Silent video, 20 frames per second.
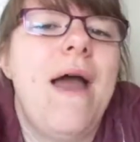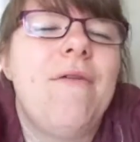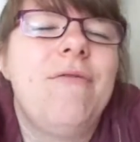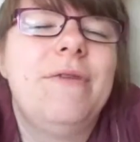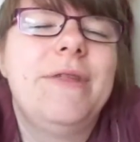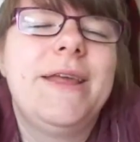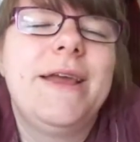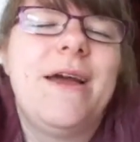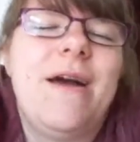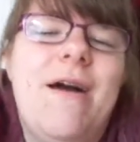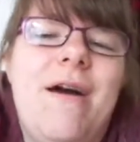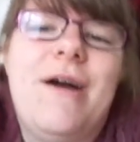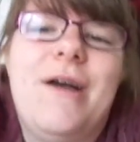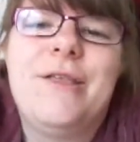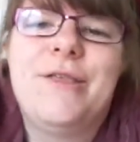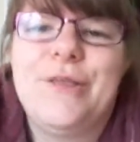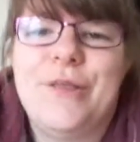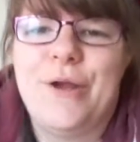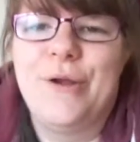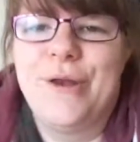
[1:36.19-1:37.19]
Everything
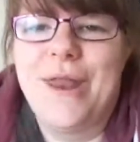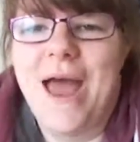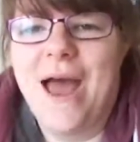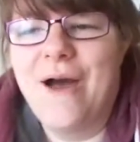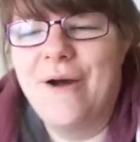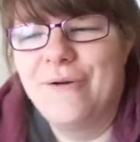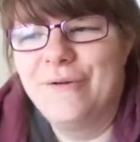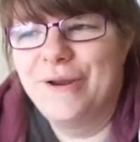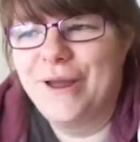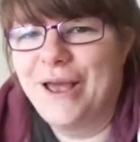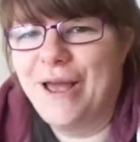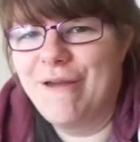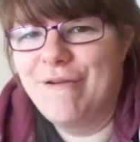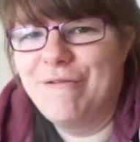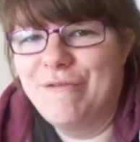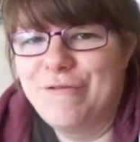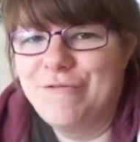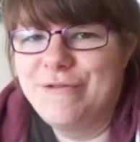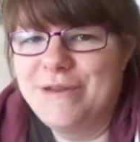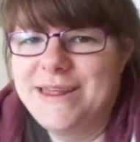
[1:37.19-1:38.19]
hurts though now. Like, I
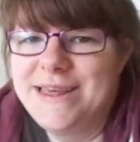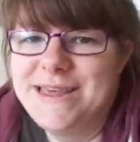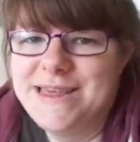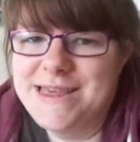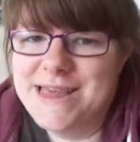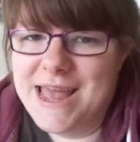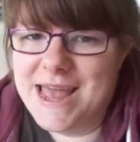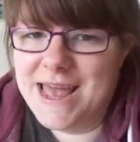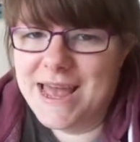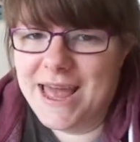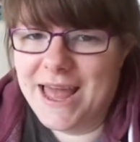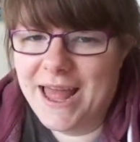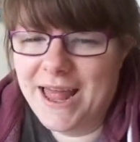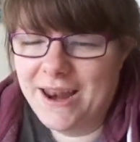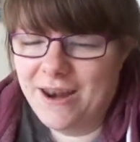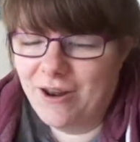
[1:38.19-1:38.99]
feel really sick and,